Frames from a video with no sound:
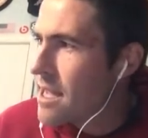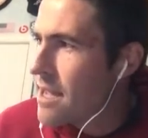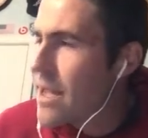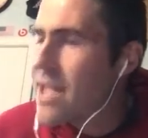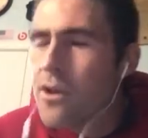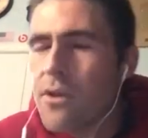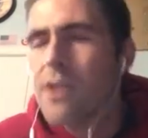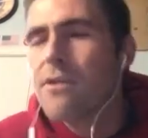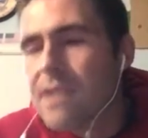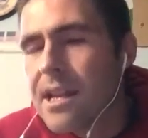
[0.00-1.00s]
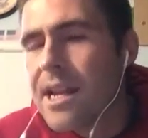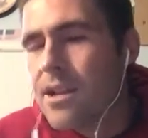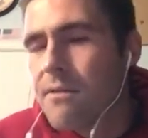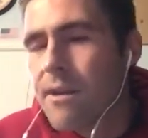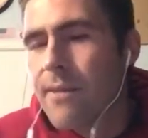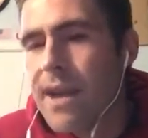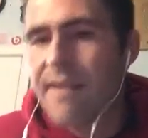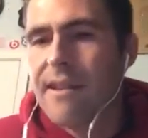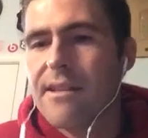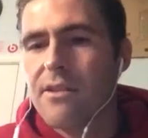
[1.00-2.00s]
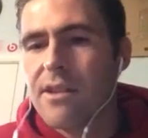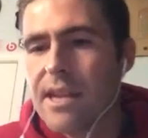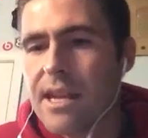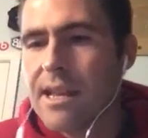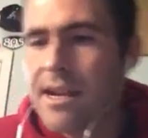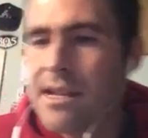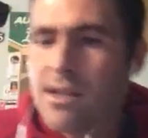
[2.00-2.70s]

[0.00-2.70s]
I mean, I know there's a lot of good running backs out there, and you can get a lot